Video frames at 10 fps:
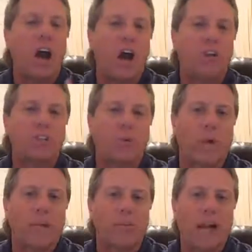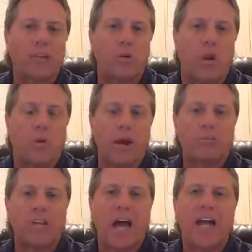I always direct you back to our
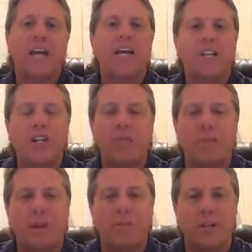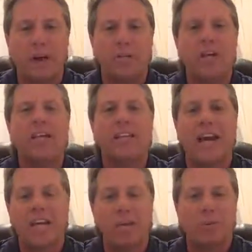website,
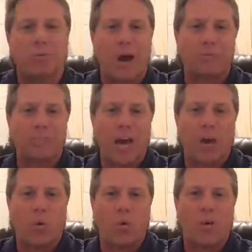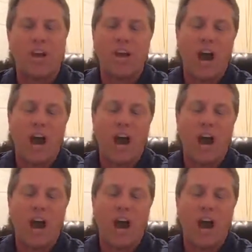www.keepthepromise.org.